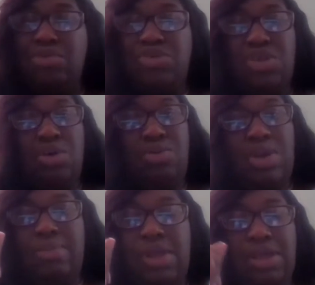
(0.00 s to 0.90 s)
I was
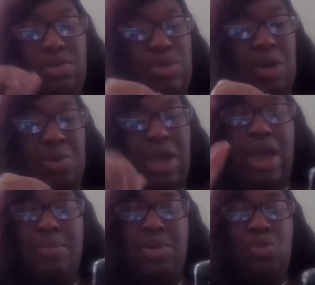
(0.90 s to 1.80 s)
sold. I'm like, you know what?
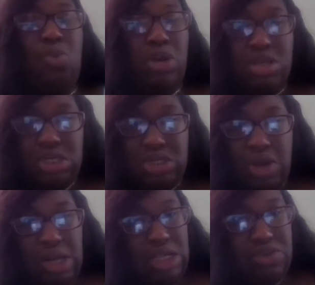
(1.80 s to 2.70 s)
I've been wanting to
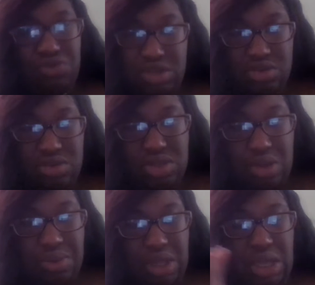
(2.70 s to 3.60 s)
try lace frontal
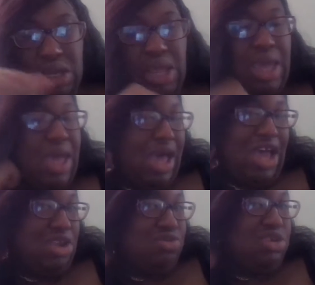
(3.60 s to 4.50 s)
sewing.
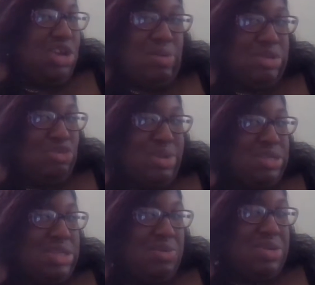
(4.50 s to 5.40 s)
I usually always do my
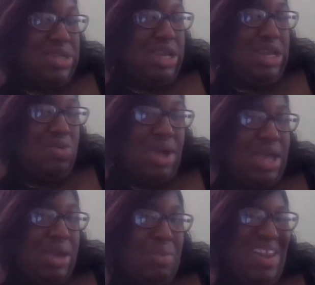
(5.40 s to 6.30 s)
sewings
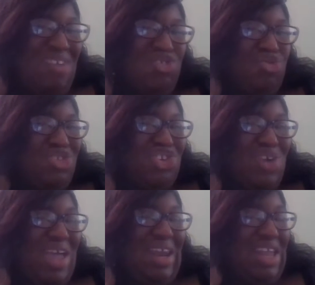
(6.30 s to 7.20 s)
anyway, but I was wanting to
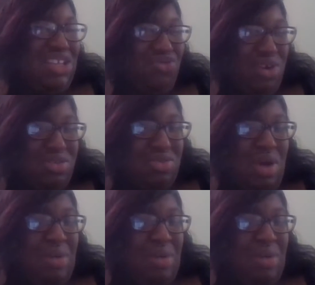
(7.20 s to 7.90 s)
try a lace frontal.